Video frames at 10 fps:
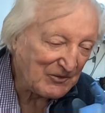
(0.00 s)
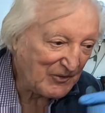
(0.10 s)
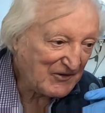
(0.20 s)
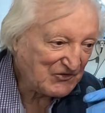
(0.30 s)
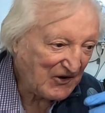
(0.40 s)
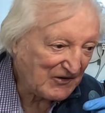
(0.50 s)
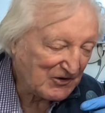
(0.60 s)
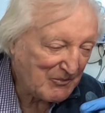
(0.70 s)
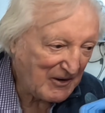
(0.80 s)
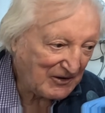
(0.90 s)
When I say
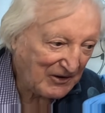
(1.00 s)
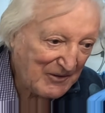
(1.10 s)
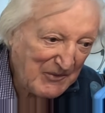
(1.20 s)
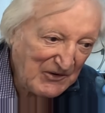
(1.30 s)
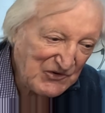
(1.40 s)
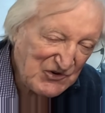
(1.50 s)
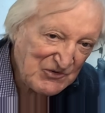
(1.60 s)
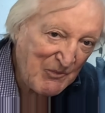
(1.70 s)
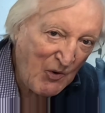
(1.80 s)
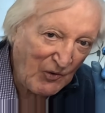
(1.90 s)
incremental, I mean
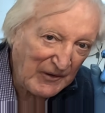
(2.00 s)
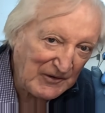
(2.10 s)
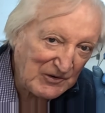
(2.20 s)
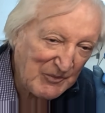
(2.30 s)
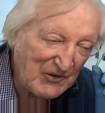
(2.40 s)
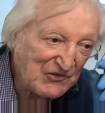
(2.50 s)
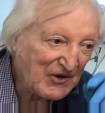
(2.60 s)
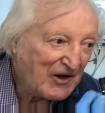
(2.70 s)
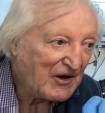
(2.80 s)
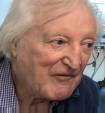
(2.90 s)
small increments.
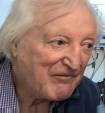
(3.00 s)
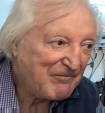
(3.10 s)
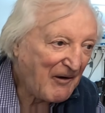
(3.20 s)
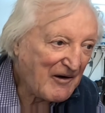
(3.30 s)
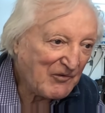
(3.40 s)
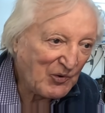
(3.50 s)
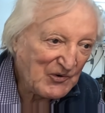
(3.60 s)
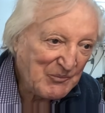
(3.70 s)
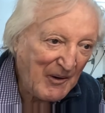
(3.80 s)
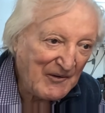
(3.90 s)
Five
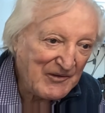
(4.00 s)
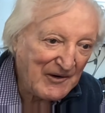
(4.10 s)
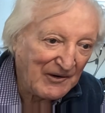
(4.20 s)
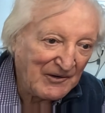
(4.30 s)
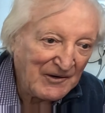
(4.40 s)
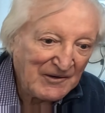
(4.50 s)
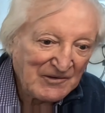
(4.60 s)
horsepower there,